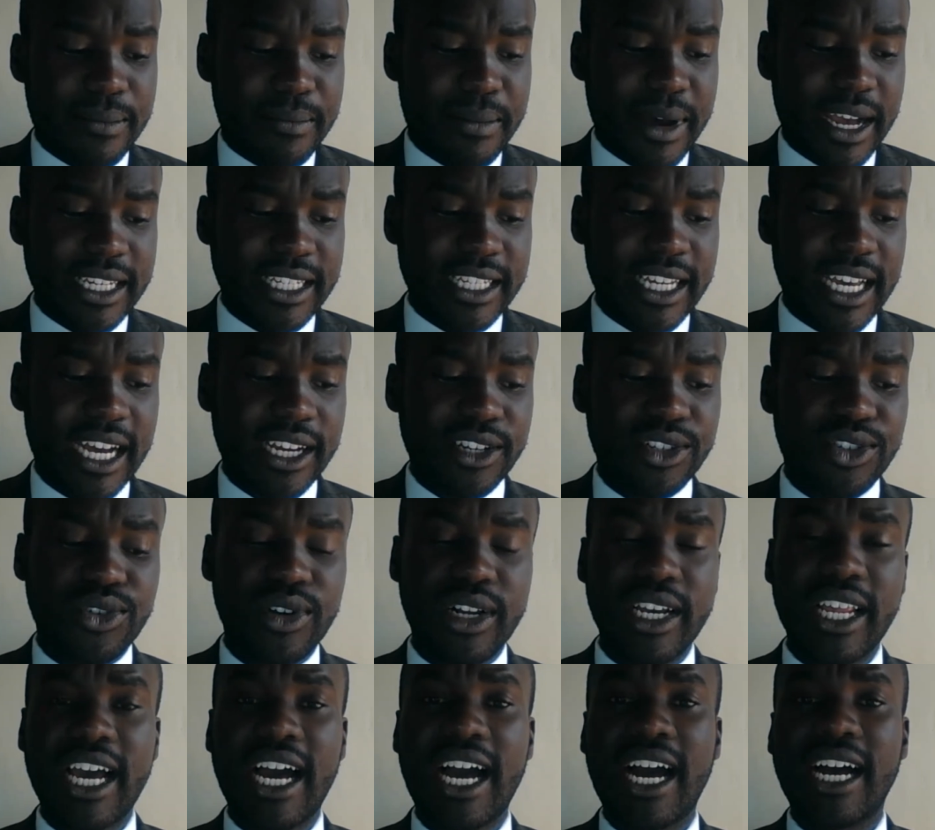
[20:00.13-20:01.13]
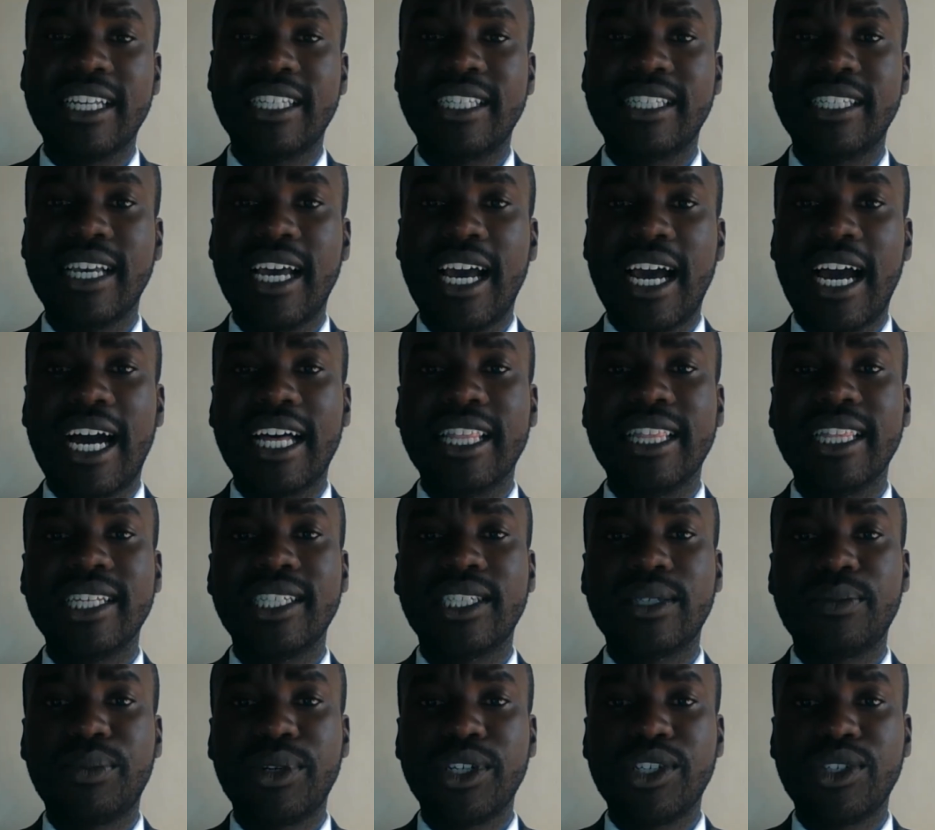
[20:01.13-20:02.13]
party actually has. And
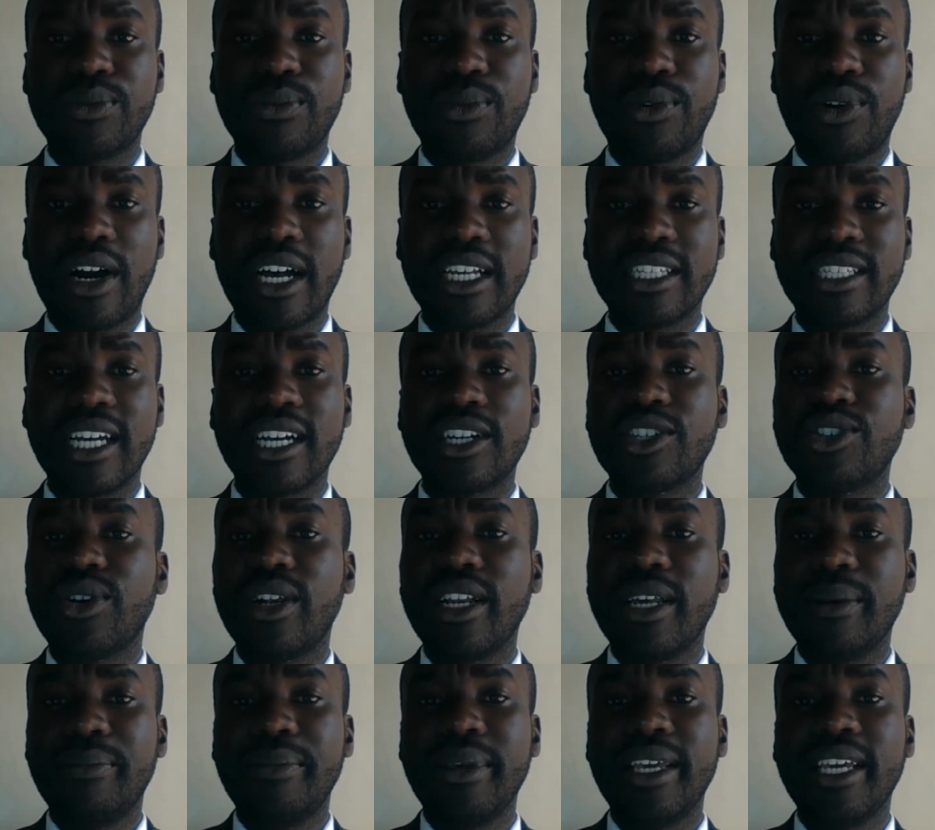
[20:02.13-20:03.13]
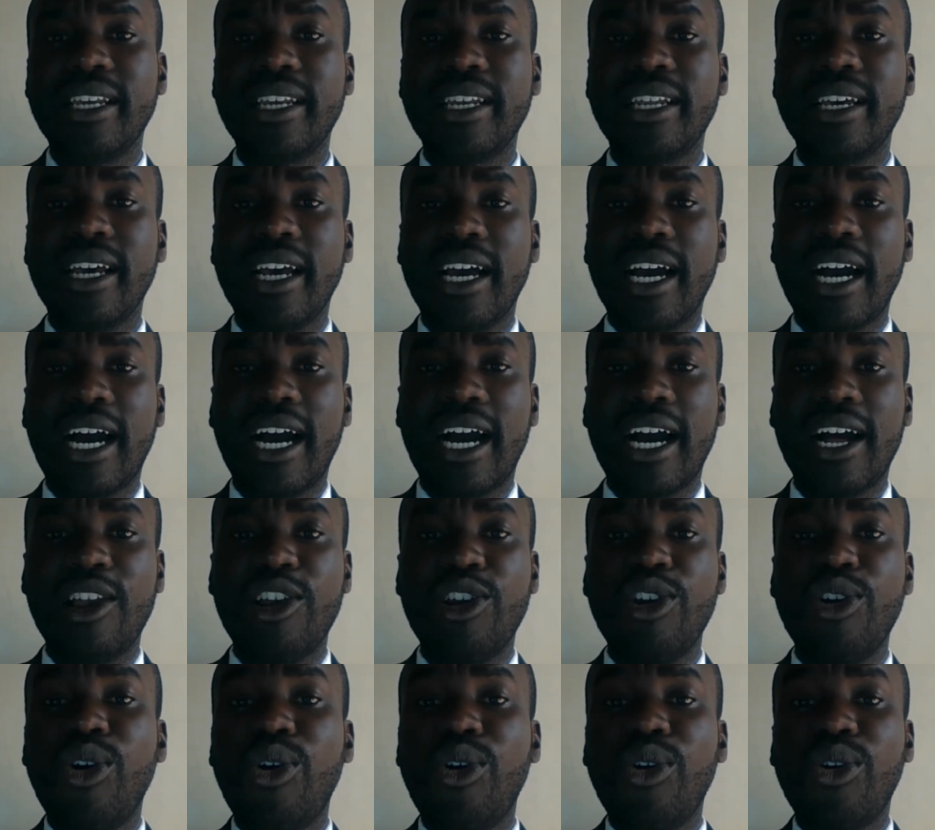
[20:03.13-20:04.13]
this principle has actually been
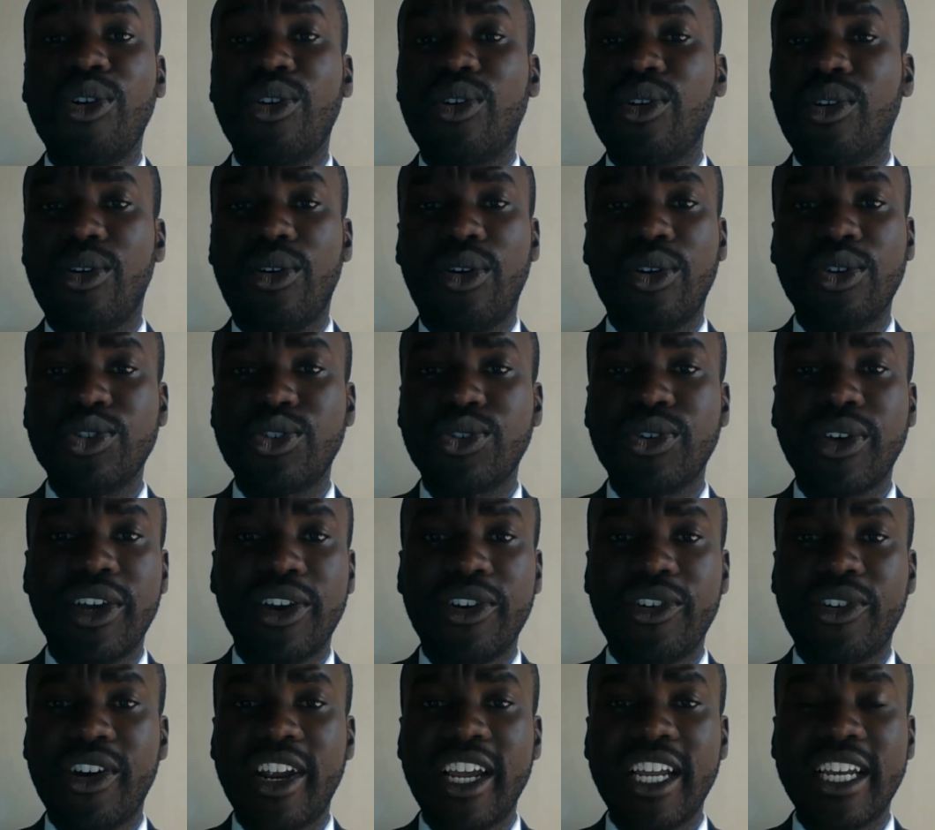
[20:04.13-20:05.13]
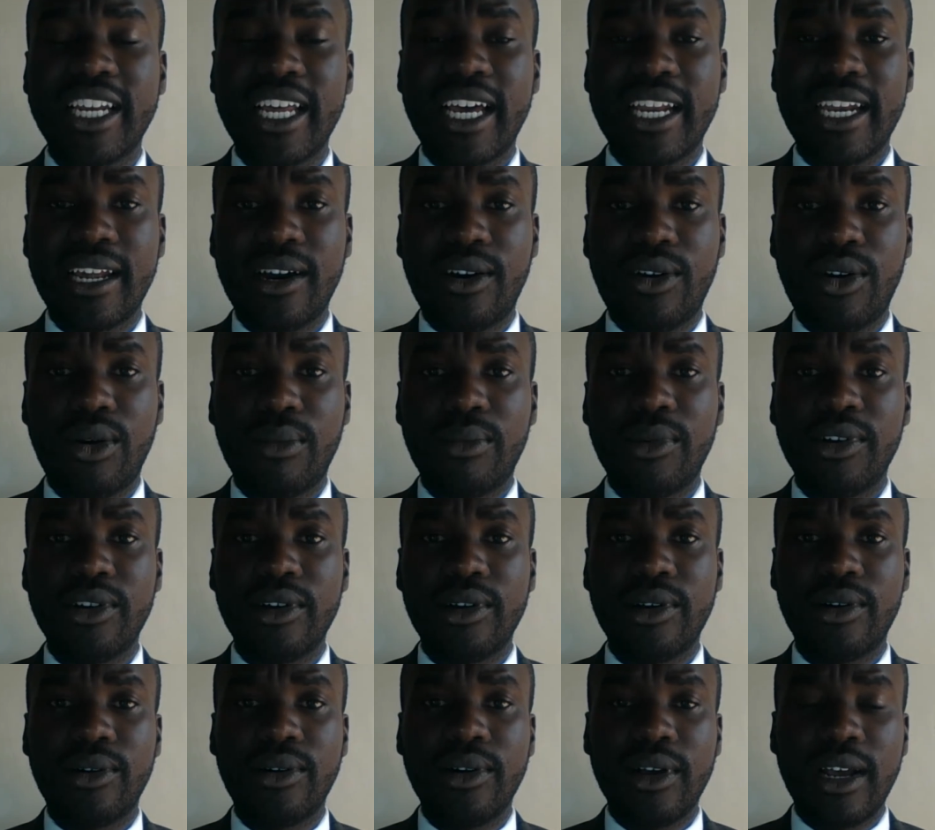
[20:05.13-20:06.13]
long also ingrained under common
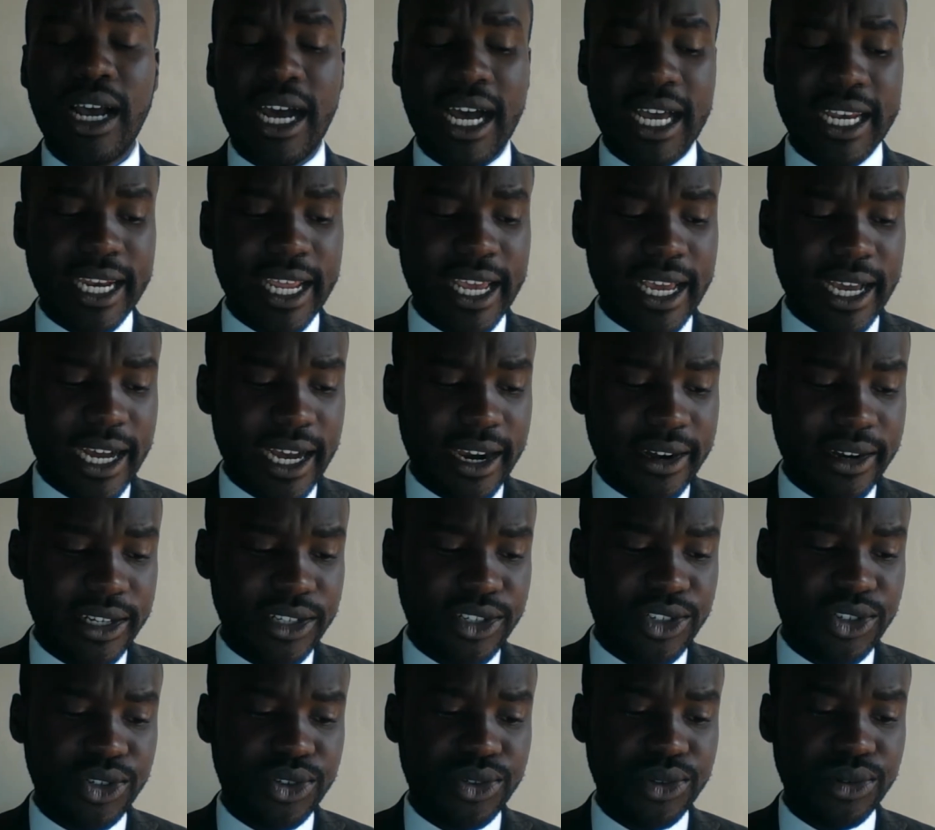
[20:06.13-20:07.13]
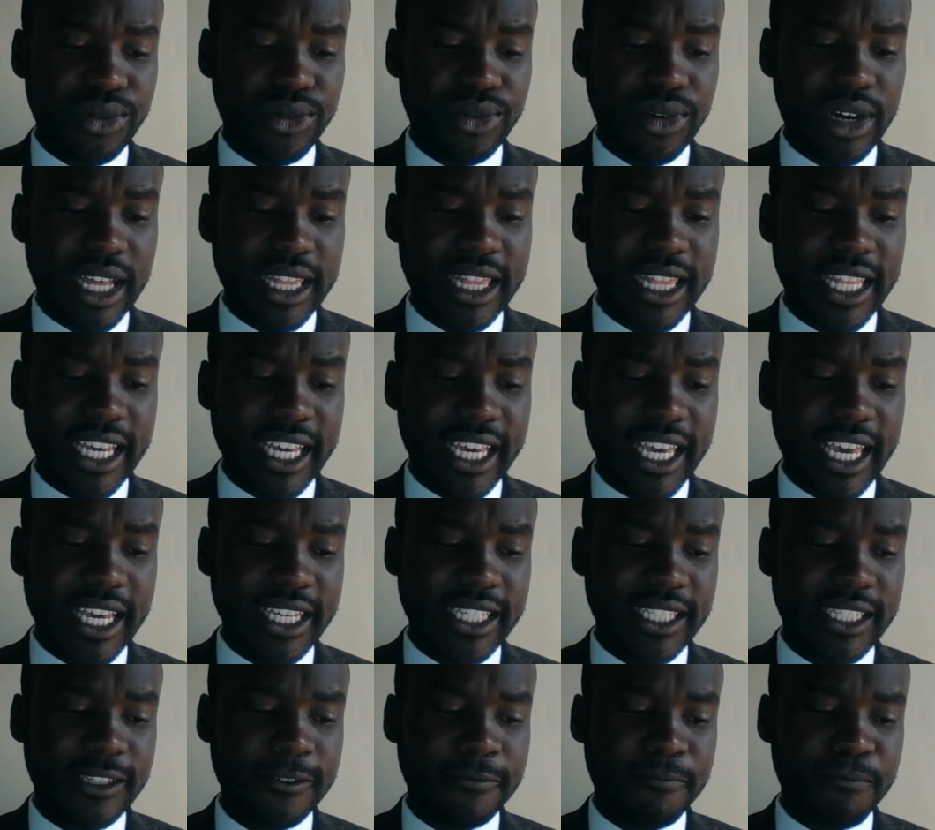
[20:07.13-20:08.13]
law. And I encourage you to look at the
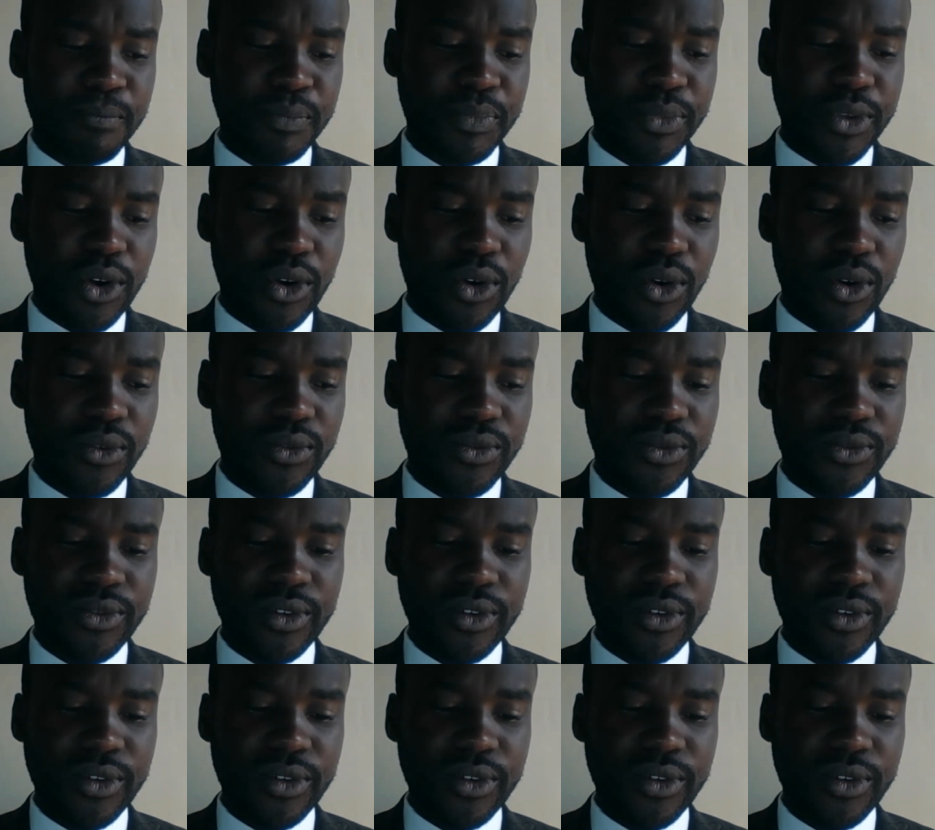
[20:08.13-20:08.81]
case of